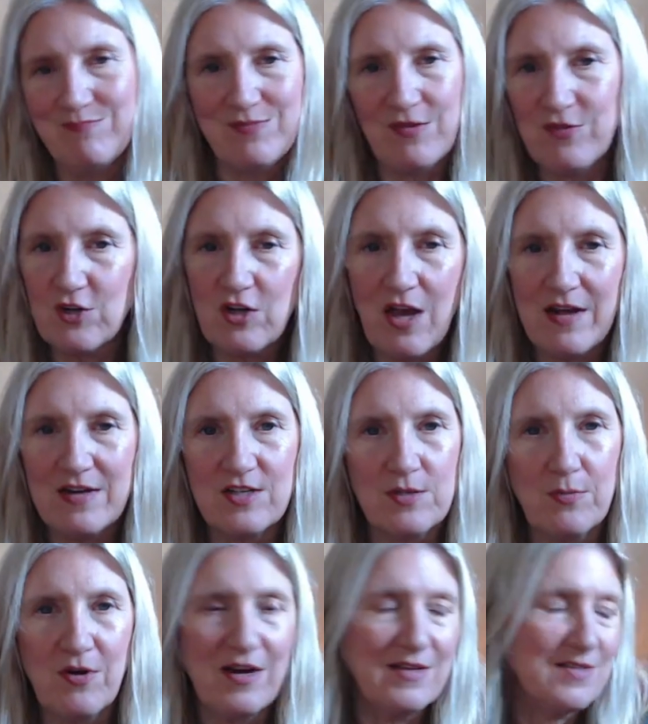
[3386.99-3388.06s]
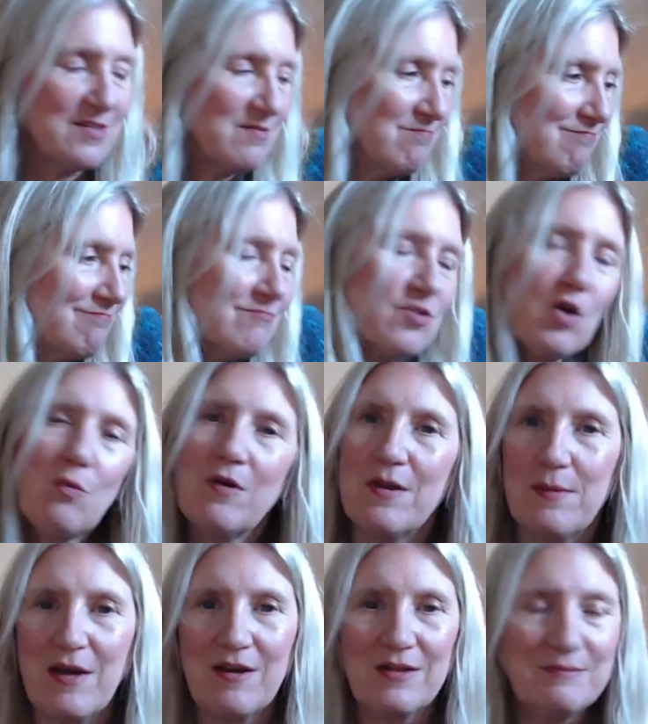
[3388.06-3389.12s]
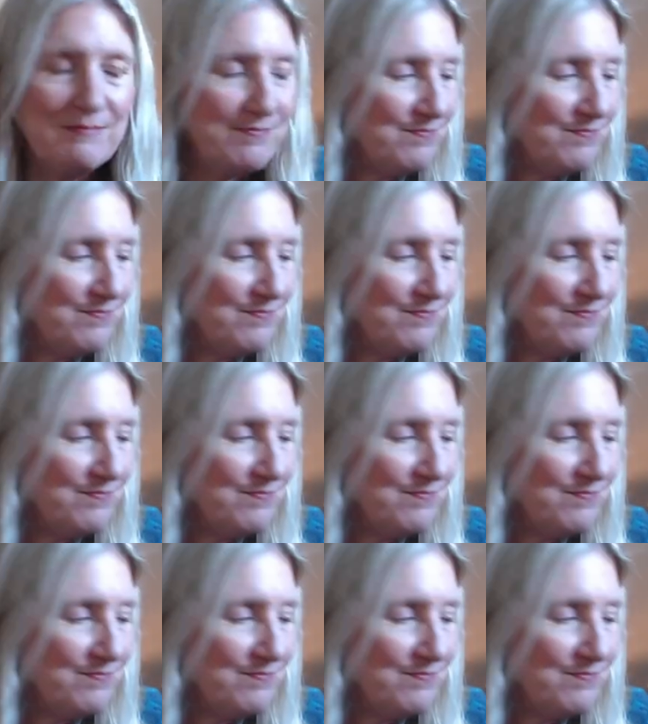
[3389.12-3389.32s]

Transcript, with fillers: if you're not into brights don't worry about it